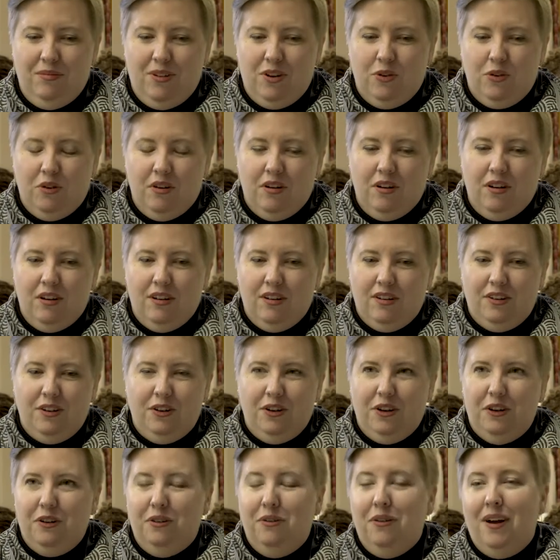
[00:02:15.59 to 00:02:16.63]
Or, you
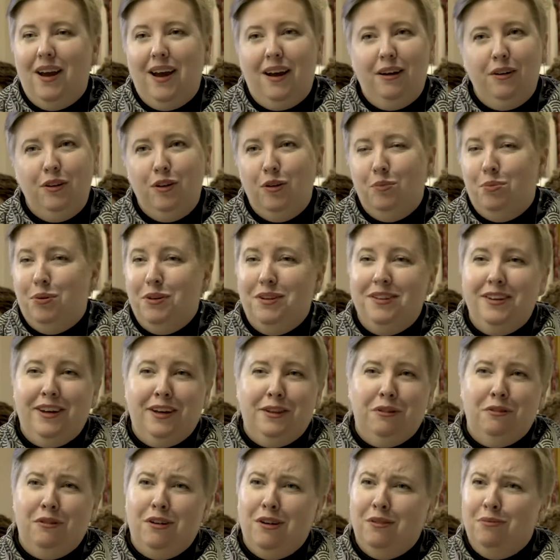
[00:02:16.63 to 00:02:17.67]
know, how do you put
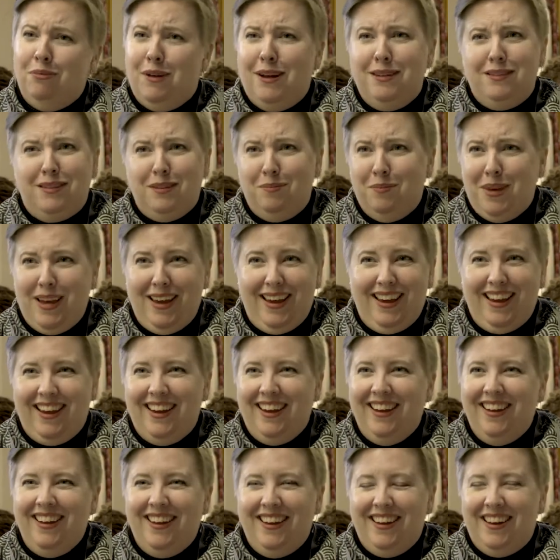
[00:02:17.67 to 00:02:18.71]
together a
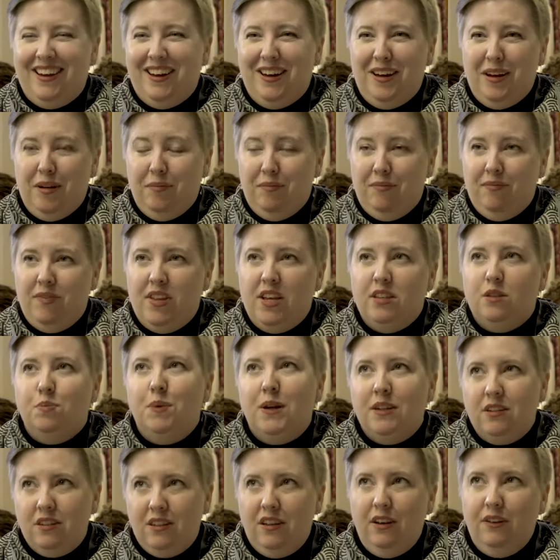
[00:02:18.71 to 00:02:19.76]
resume,
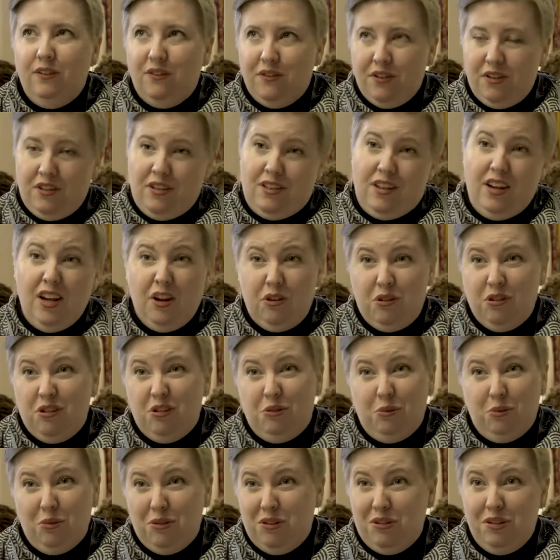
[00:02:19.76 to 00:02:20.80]
especially for the
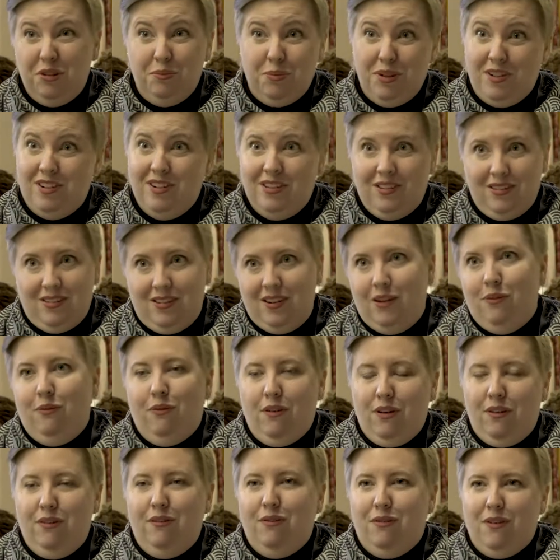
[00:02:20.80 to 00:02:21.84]
theatrical world, which is
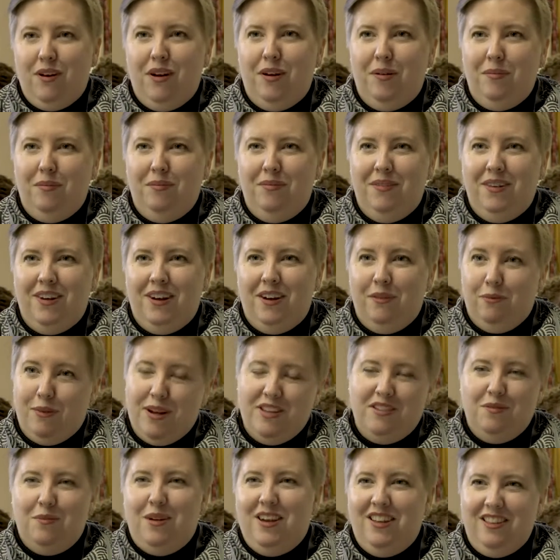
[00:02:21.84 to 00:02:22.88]
different from a
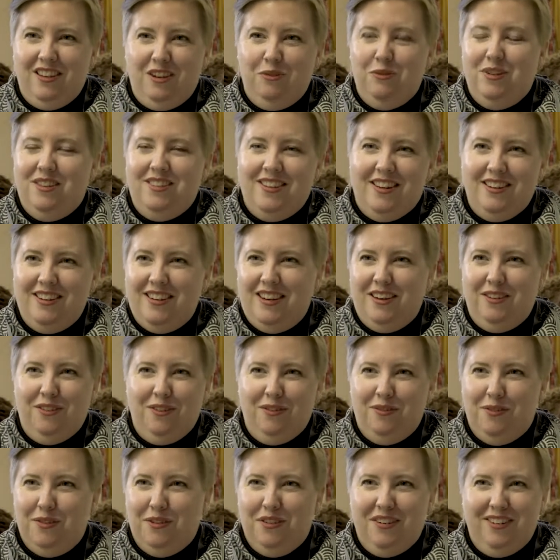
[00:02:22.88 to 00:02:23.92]
resume that you would send
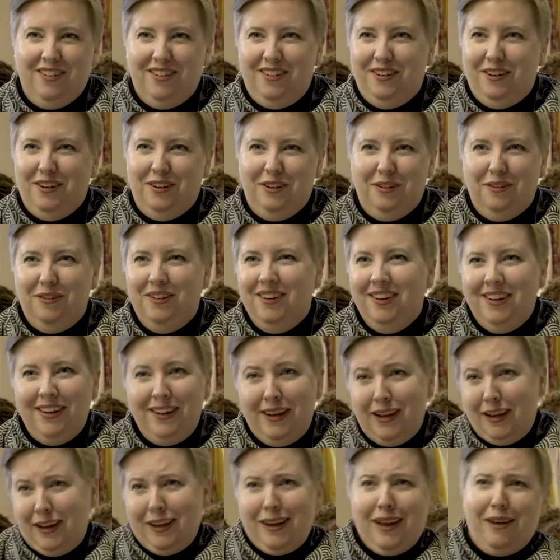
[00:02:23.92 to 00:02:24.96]
out for, you know,
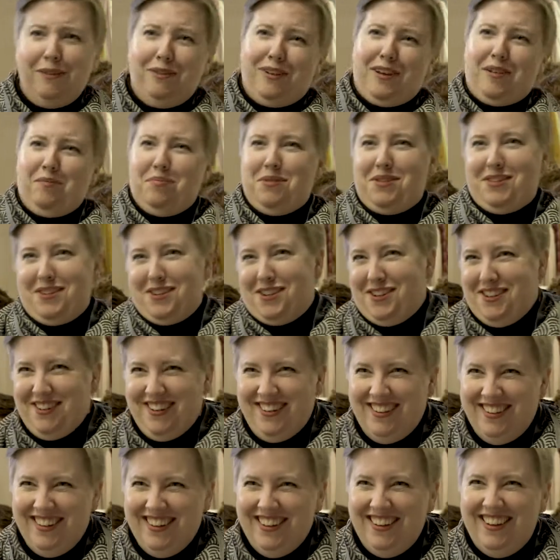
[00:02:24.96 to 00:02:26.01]
an accounting position?